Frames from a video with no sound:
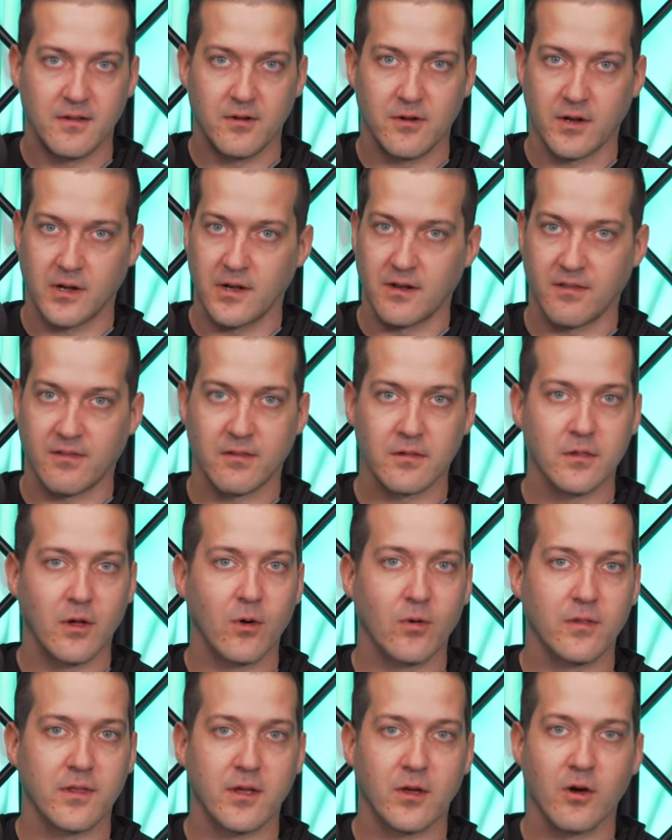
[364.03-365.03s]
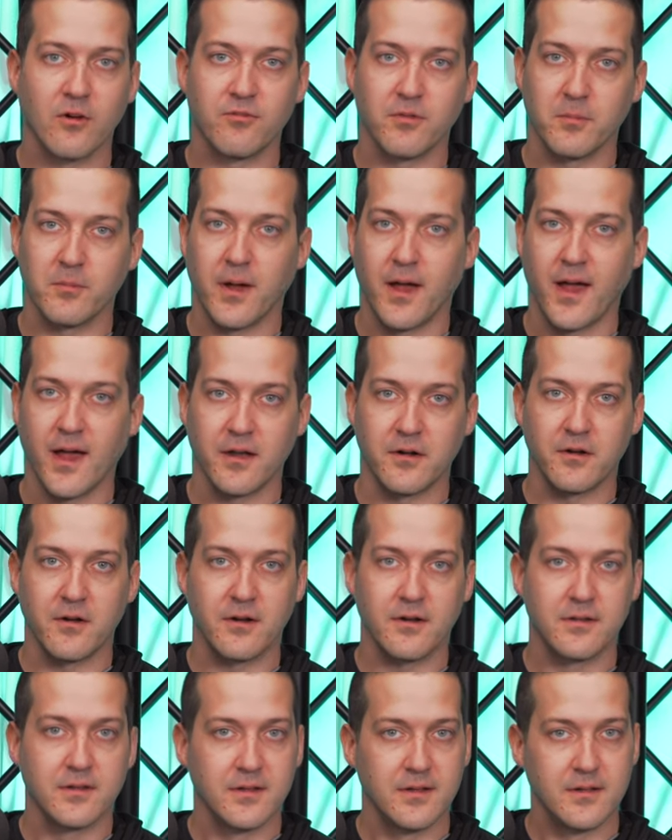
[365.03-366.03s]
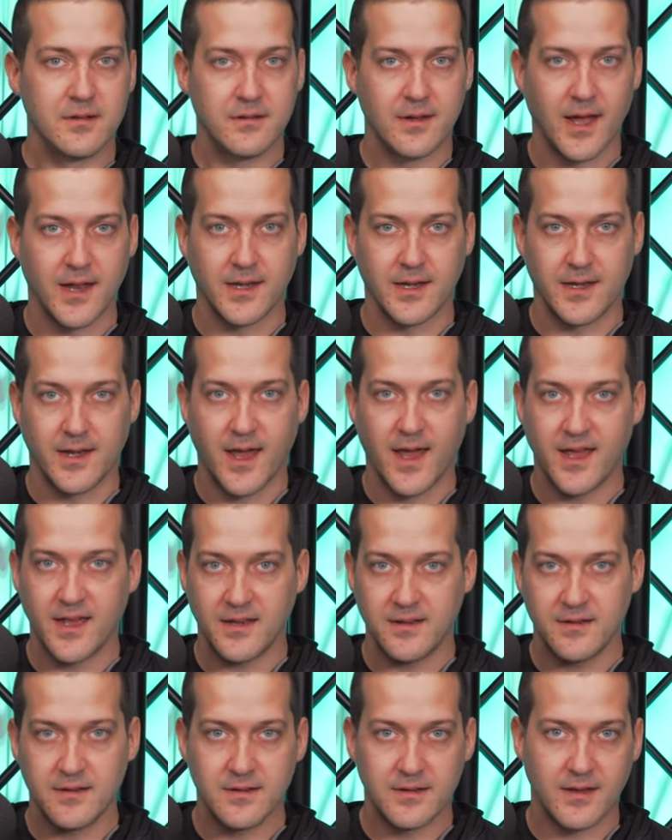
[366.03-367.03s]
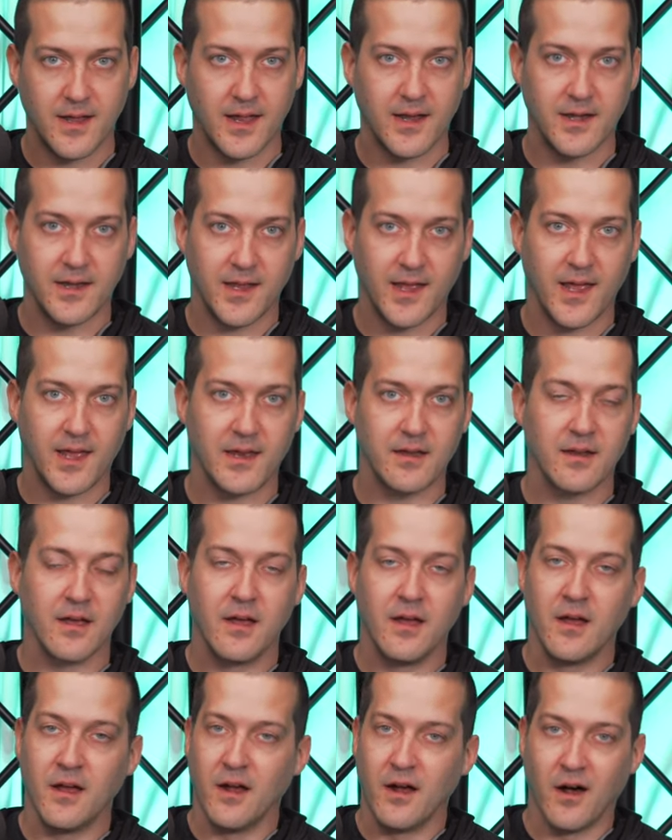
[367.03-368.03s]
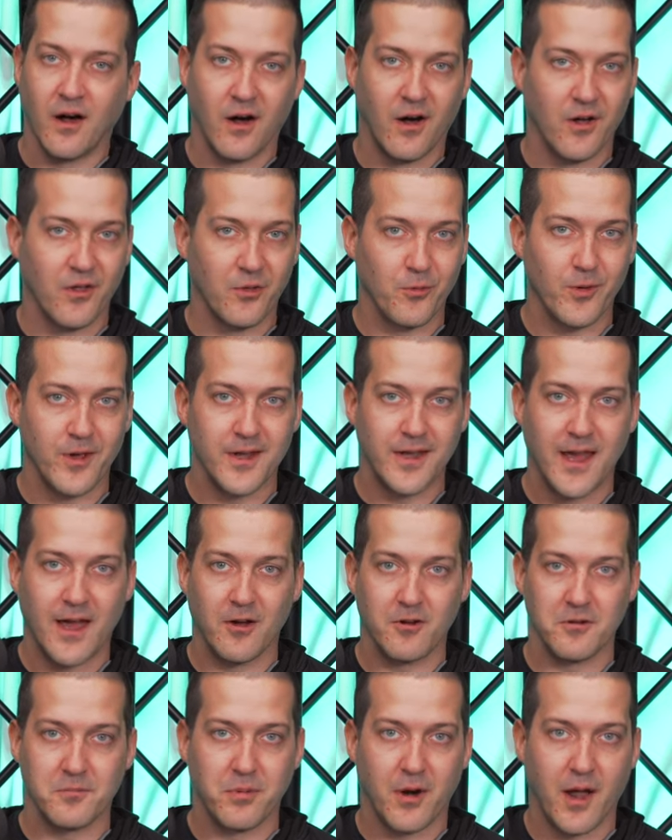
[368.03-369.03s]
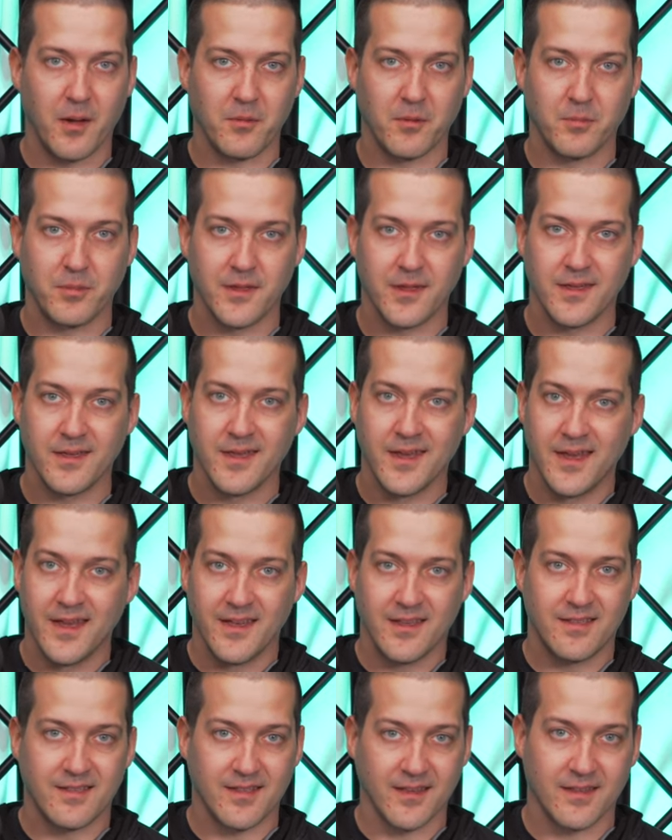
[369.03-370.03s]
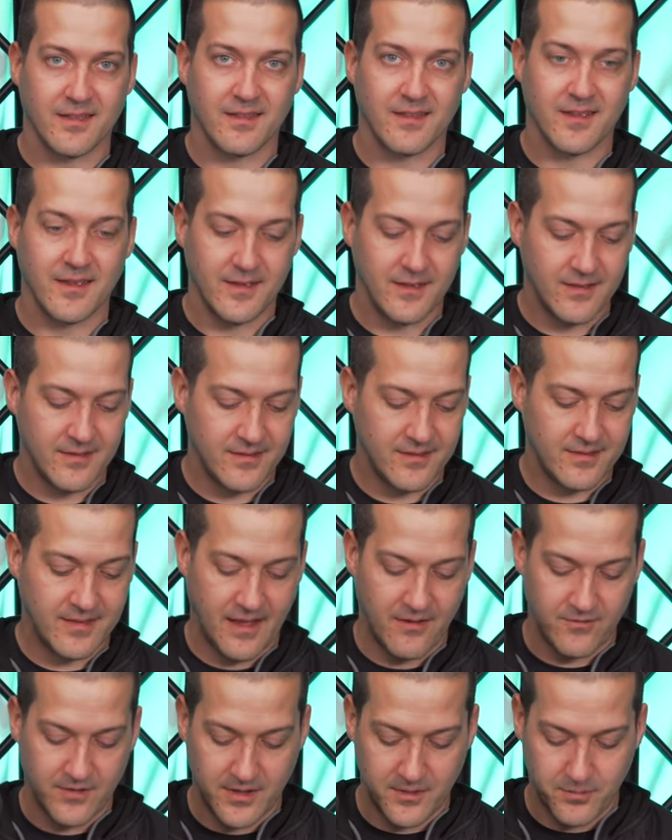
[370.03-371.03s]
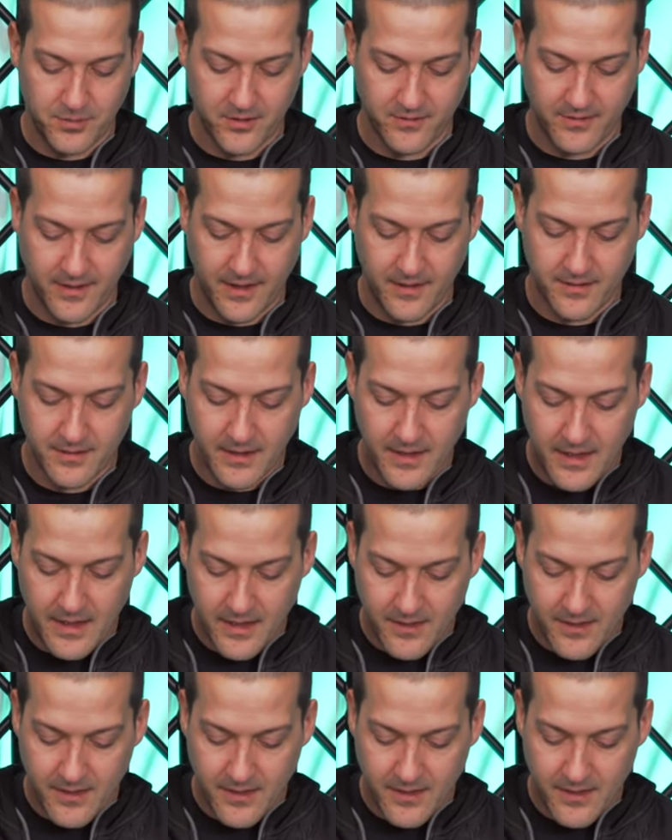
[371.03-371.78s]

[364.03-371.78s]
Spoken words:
You're gonna slowly go from 100, 99, 98, all the way down to probably 60, 70%.